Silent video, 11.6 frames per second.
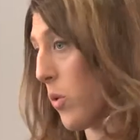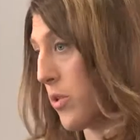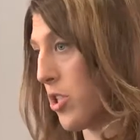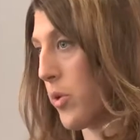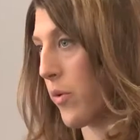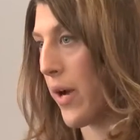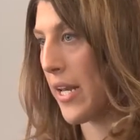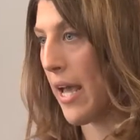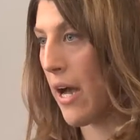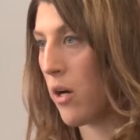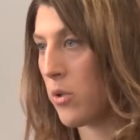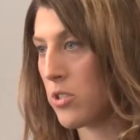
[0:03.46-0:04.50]
what we're doing right
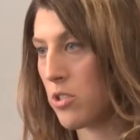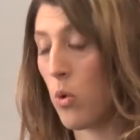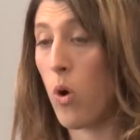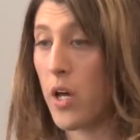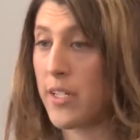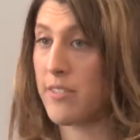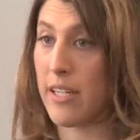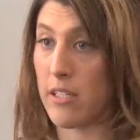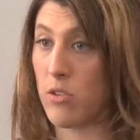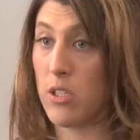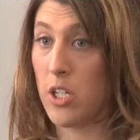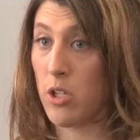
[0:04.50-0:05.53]
now. So one is like
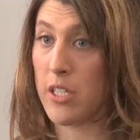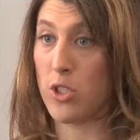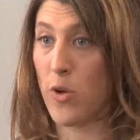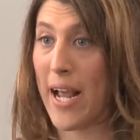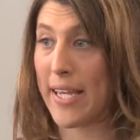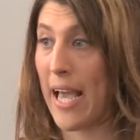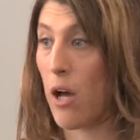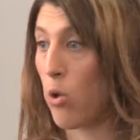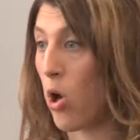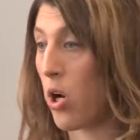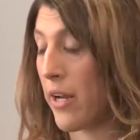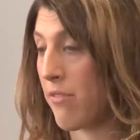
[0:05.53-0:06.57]
literally tracking how
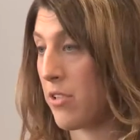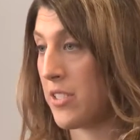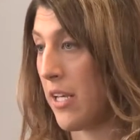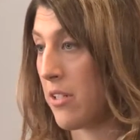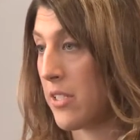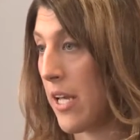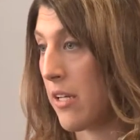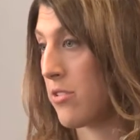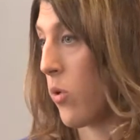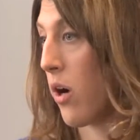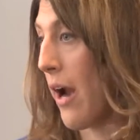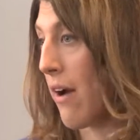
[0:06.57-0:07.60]
long every sale takes.
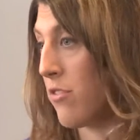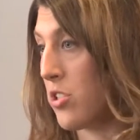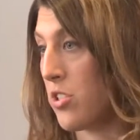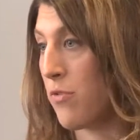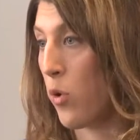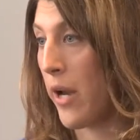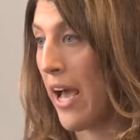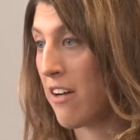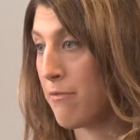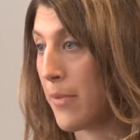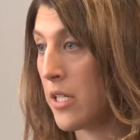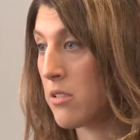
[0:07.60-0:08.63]
So our average is four and a
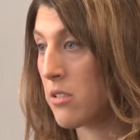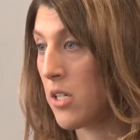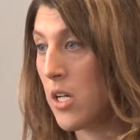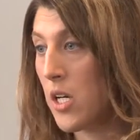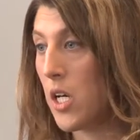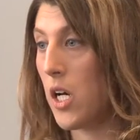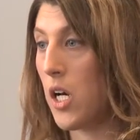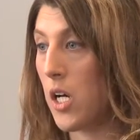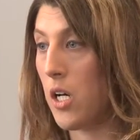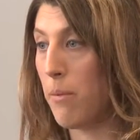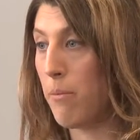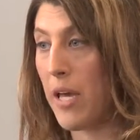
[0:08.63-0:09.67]
half months.
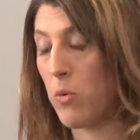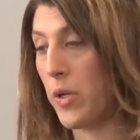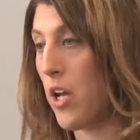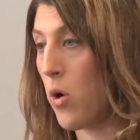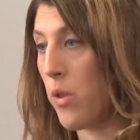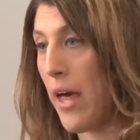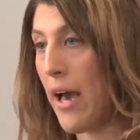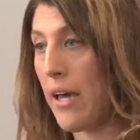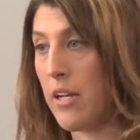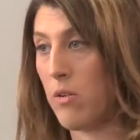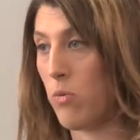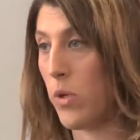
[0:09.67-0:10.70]
Um, and we know
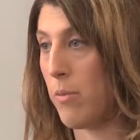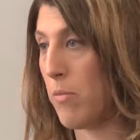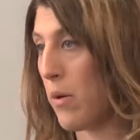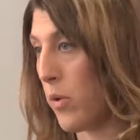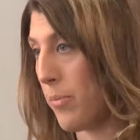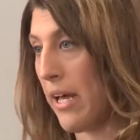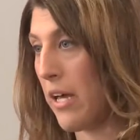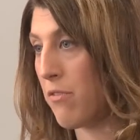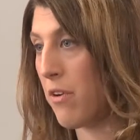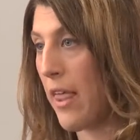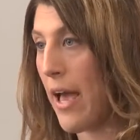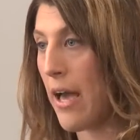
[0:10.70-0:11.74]
that and we, we plan
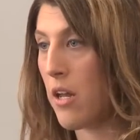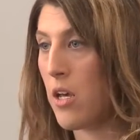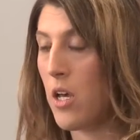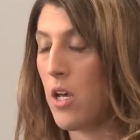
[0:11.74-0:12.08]
for that.